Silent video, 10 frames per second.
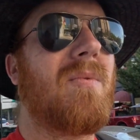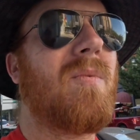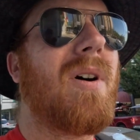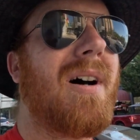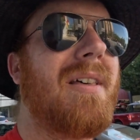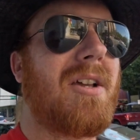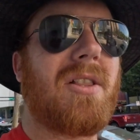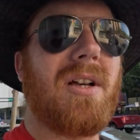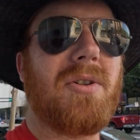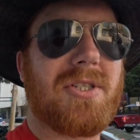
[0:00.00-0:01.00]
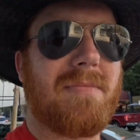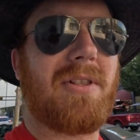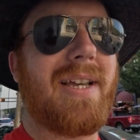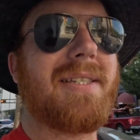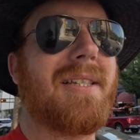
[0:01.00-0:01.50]
one of the closer
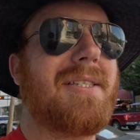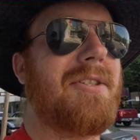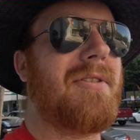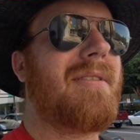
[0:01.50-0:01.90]
places.